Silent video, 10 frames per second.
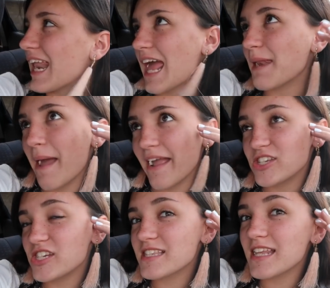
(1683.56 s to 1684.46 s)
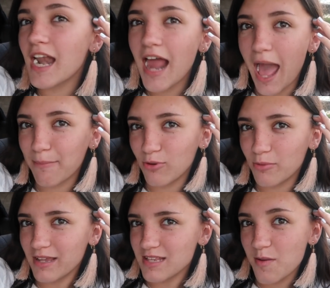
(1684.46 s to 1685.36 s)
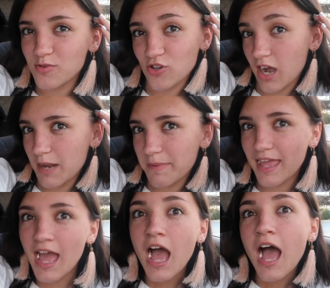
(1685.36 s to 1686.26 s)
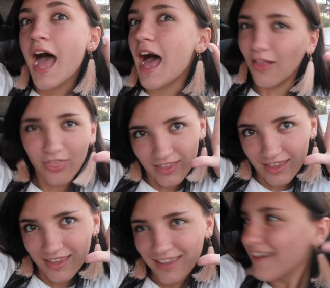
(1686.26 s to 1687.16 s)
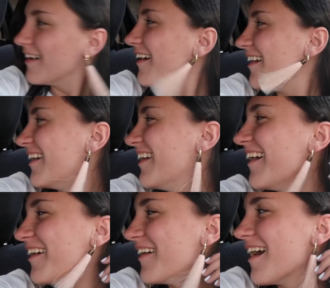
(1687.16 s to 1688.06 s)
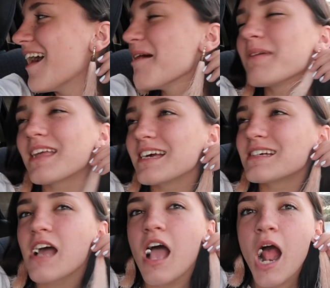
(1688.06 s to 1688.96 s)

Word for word: and I had mac and cheese and an apple because I was trying to be healthy. Why wouldn't you get